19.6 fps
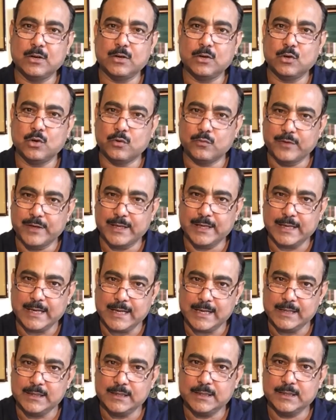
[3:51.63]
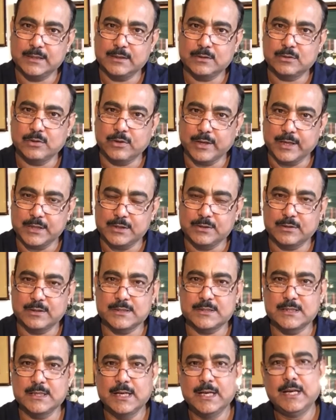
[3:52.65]
overland
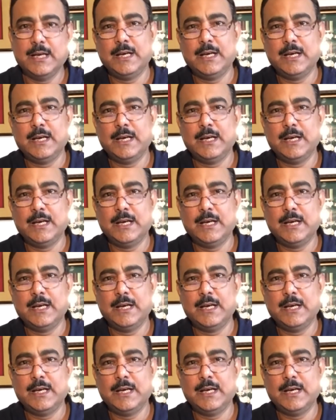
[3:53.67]
corridors